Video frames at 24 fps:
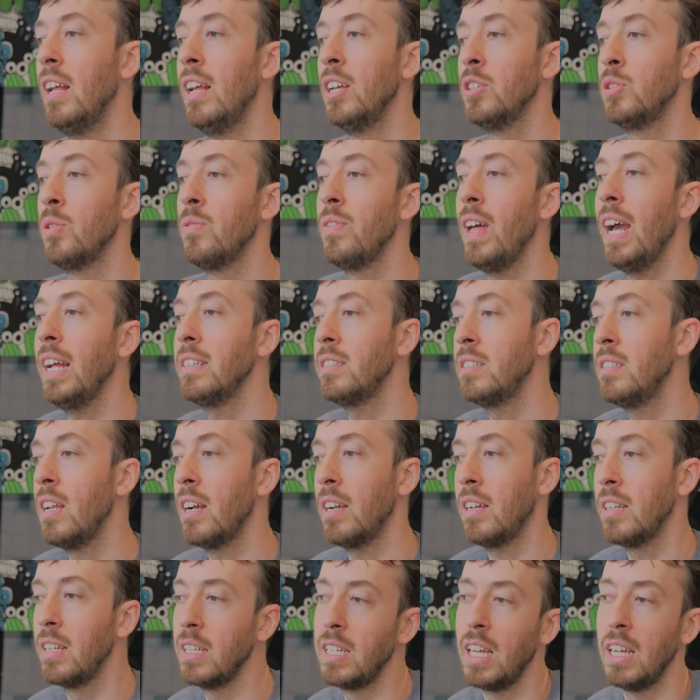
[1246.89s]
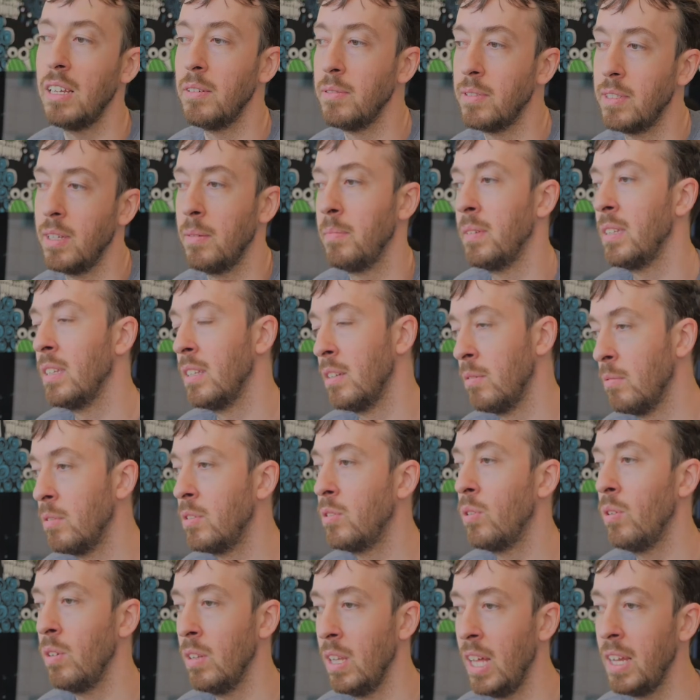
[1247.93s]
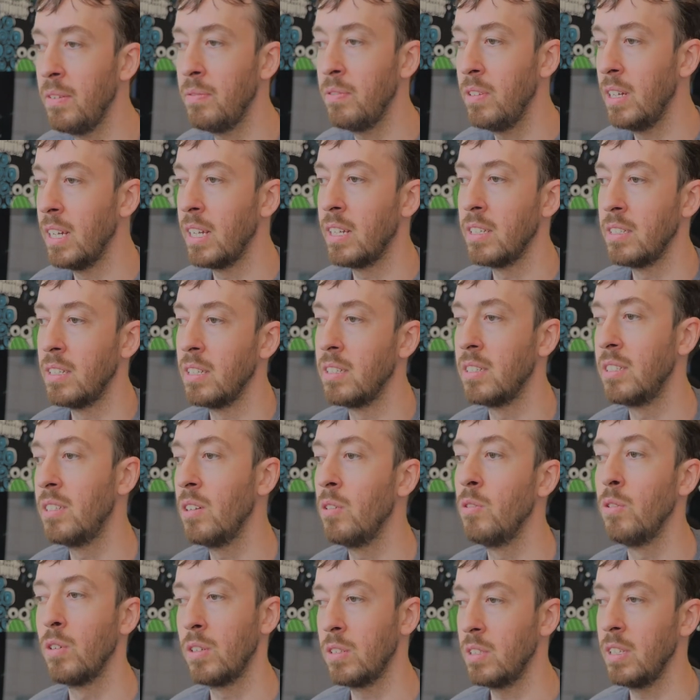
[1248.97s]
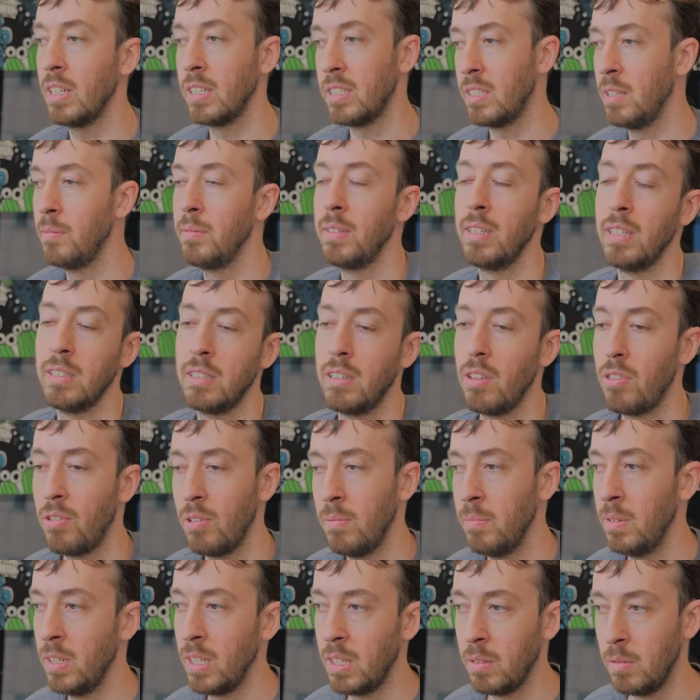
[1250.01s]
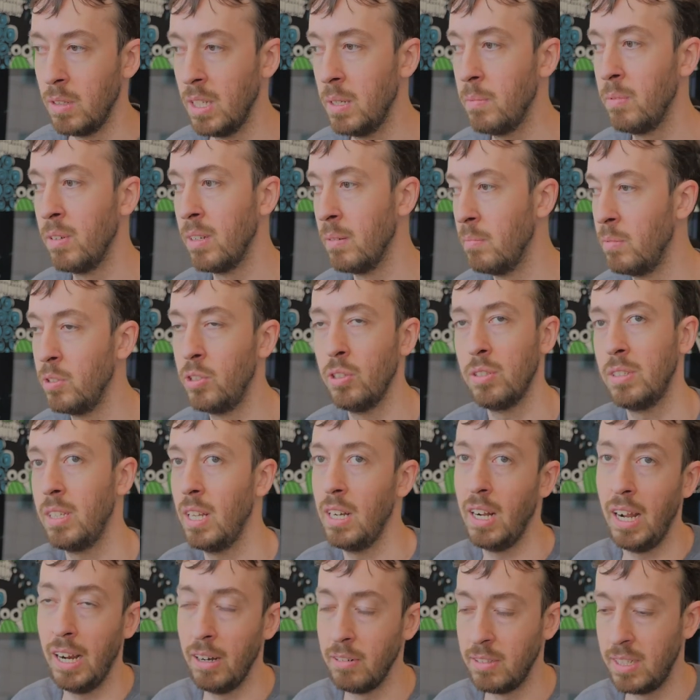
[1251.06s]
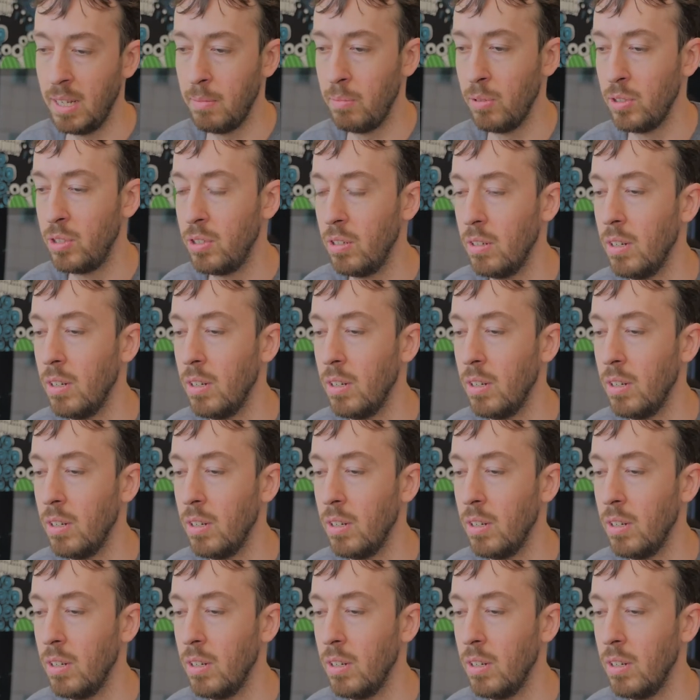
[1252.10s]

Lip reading: So that's not going to get you something that you would call lifelike because it still looks like something that's at thermal equilibrium, but just at a higher temperature.